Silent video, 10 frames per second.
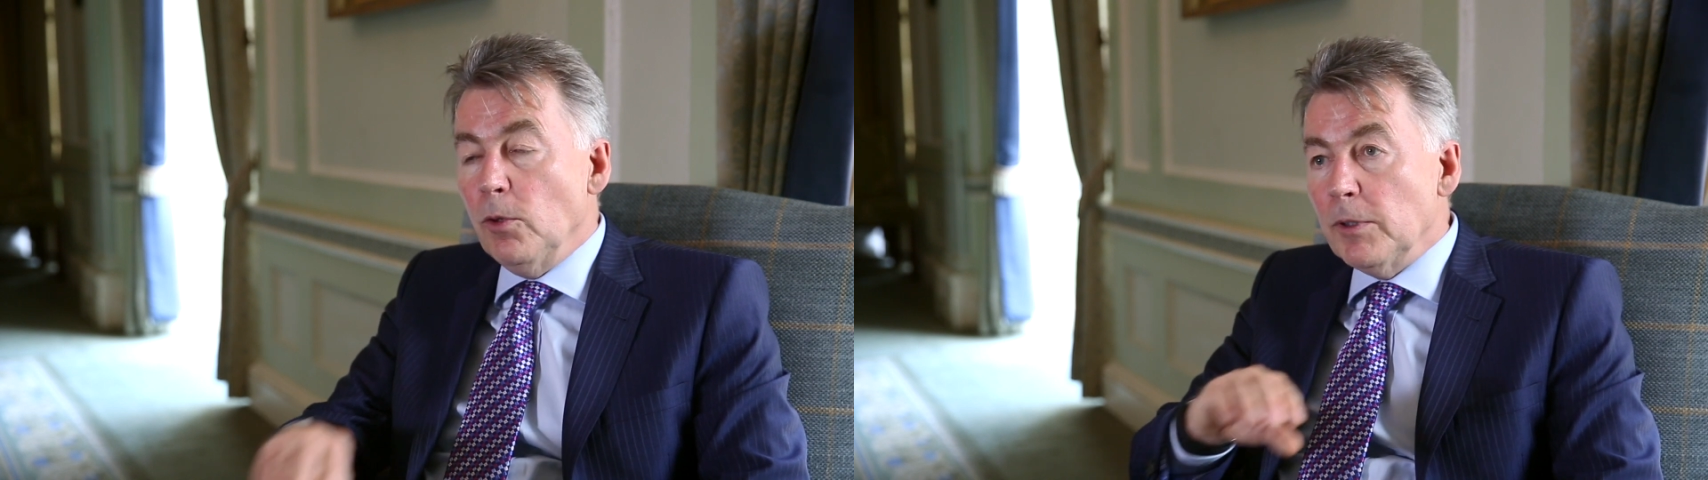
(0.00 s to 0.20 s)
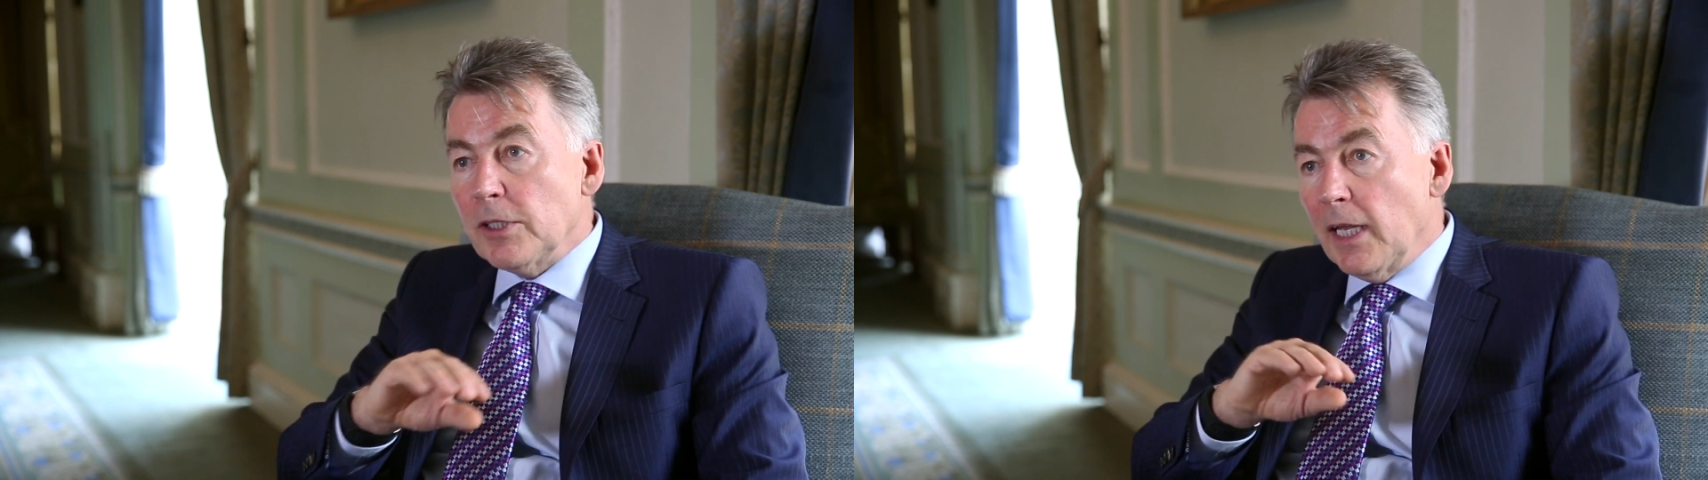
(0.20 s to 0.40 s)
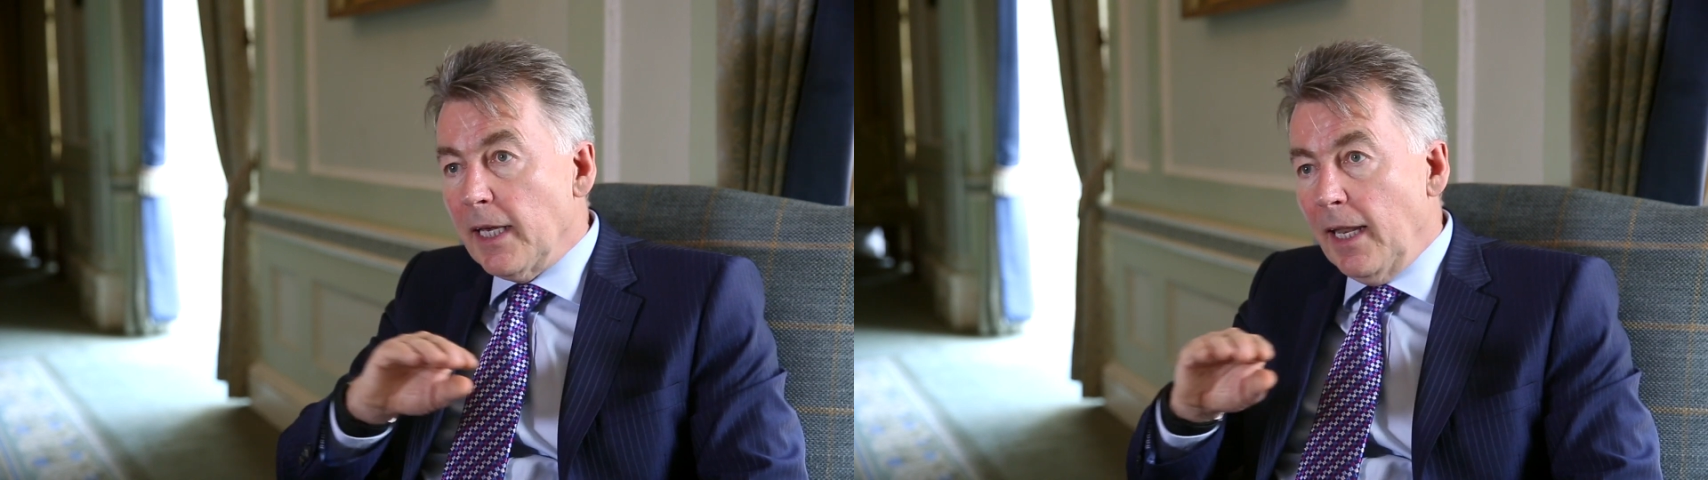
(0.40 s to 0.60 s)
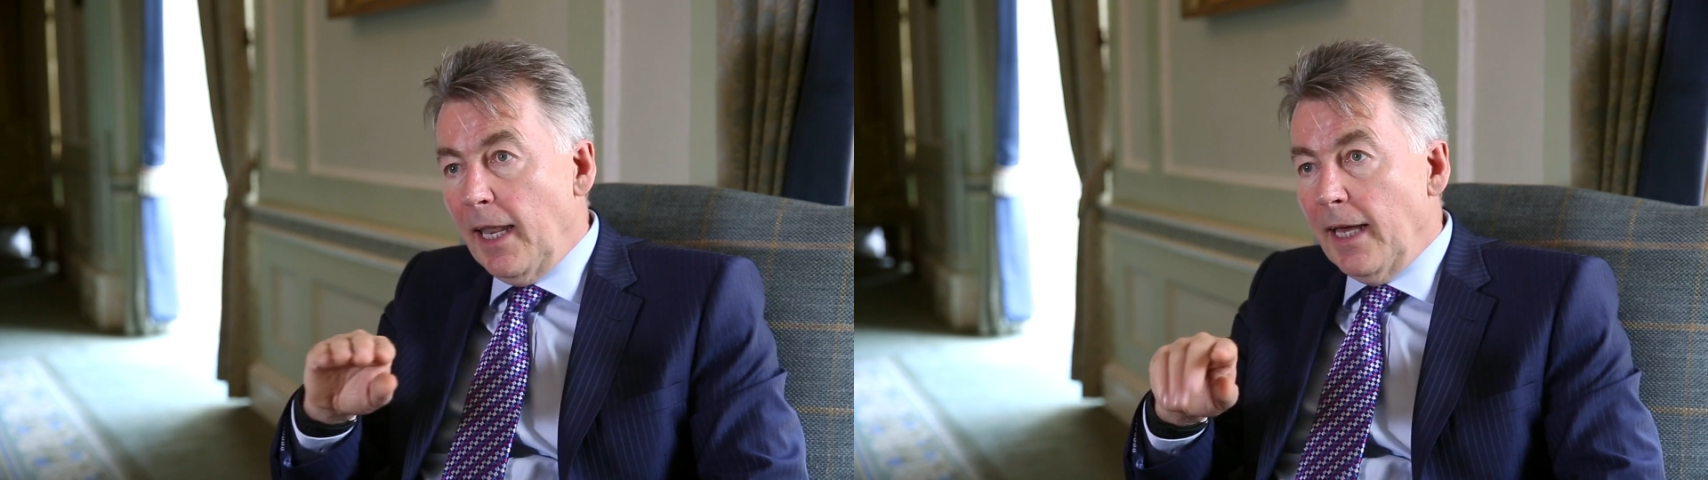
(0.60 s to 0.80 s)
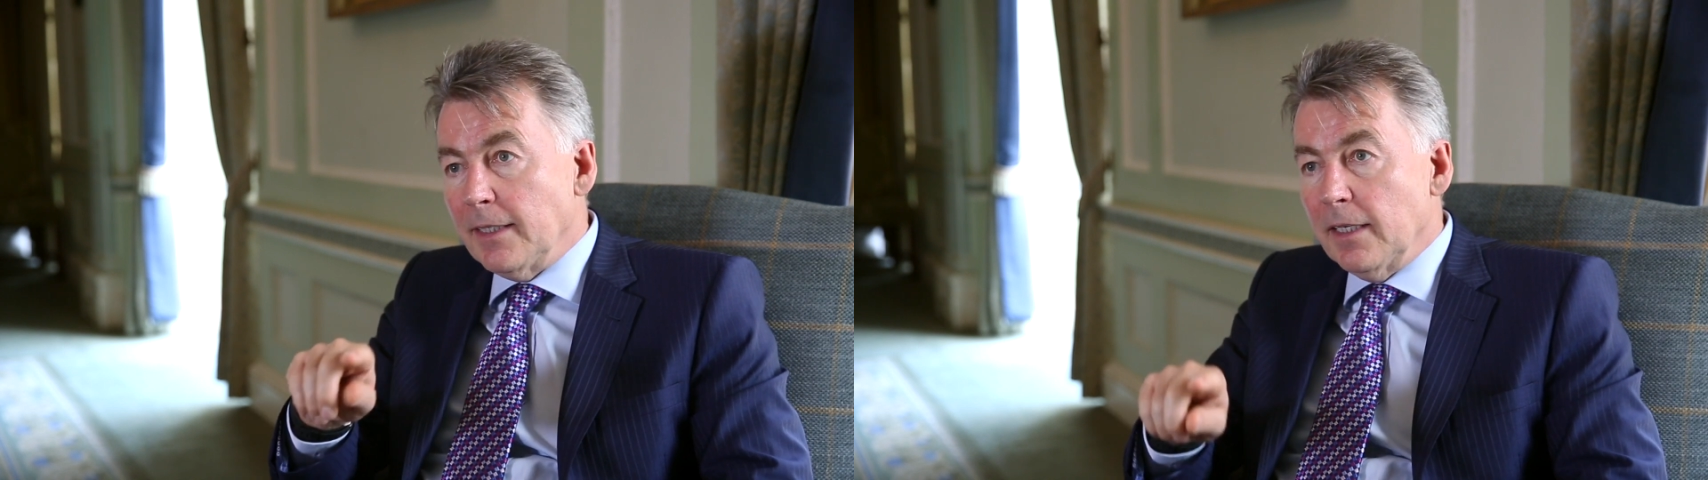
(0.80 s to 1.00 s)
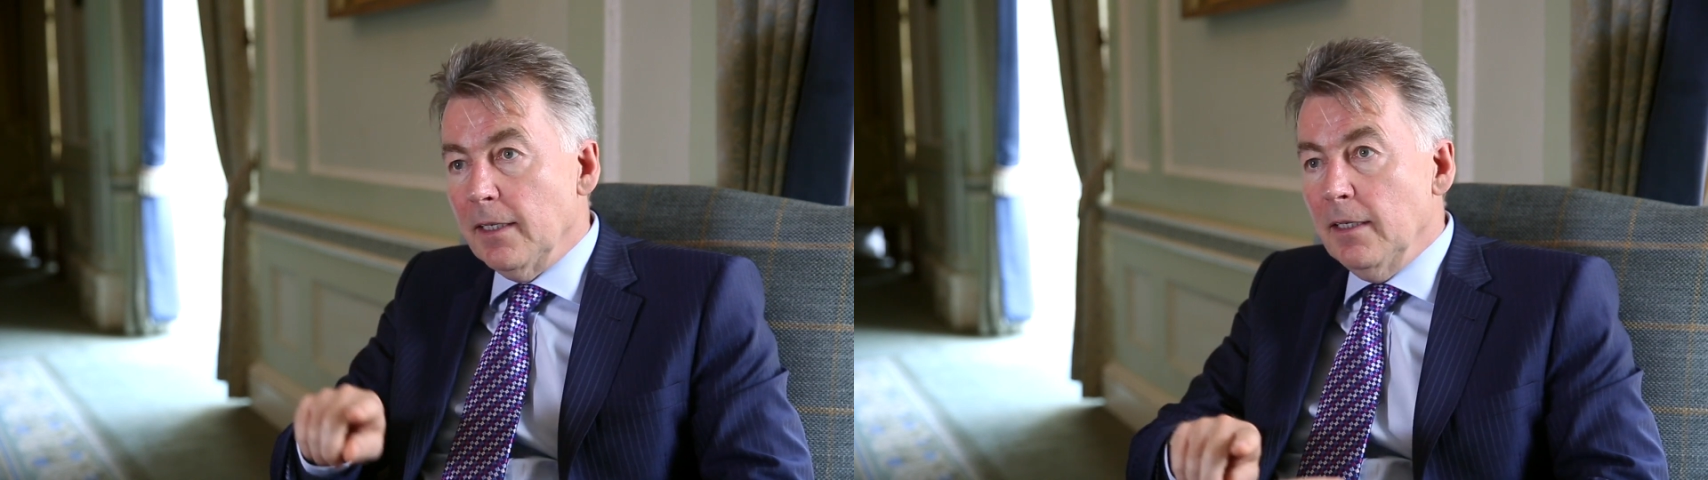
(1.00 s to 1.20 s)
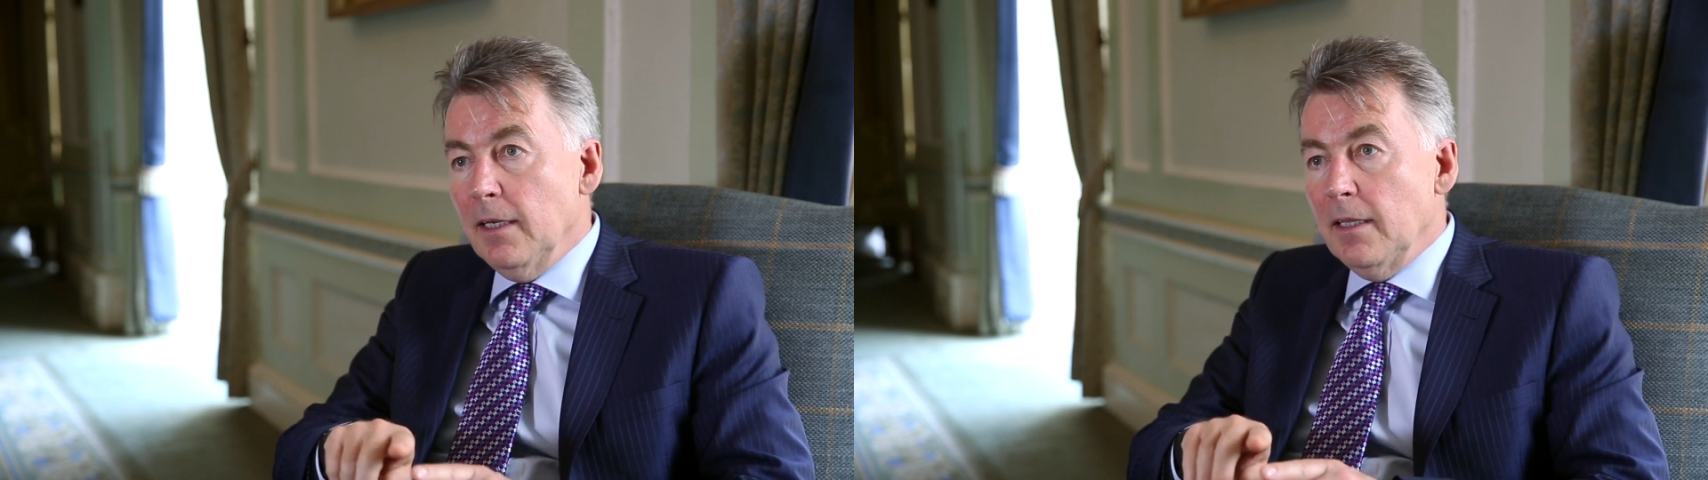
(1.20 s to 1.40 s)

almost like a ladder.